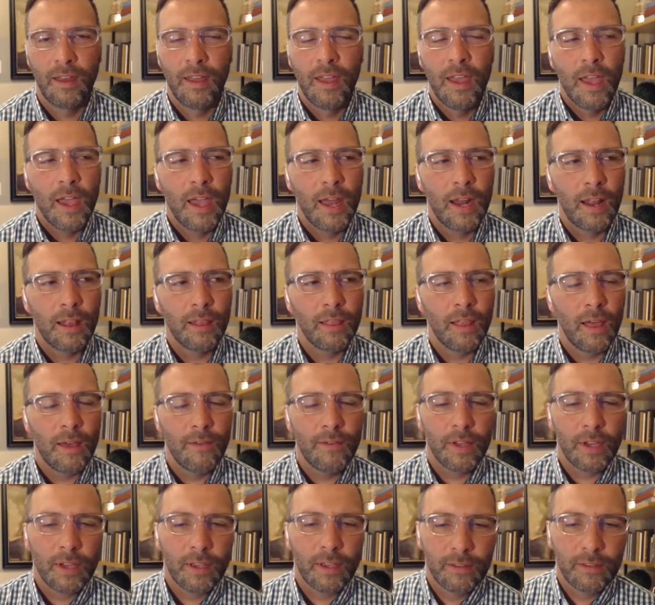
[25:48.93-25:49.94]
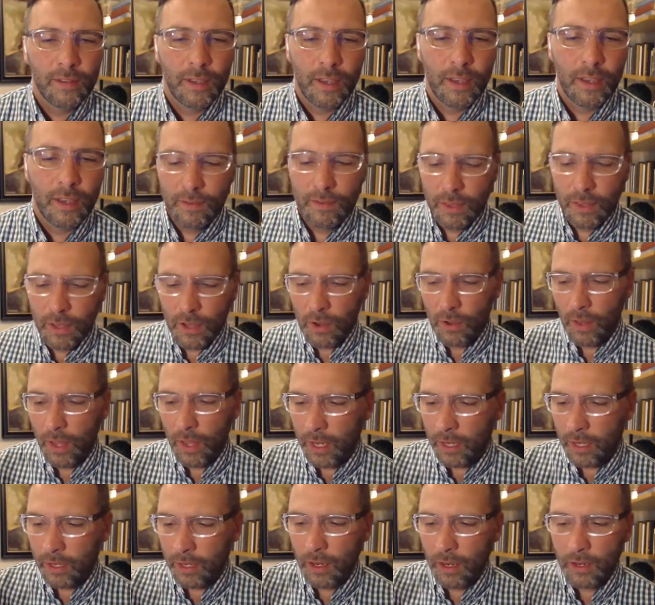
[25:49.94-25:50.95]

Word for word: And I love it because even though, like,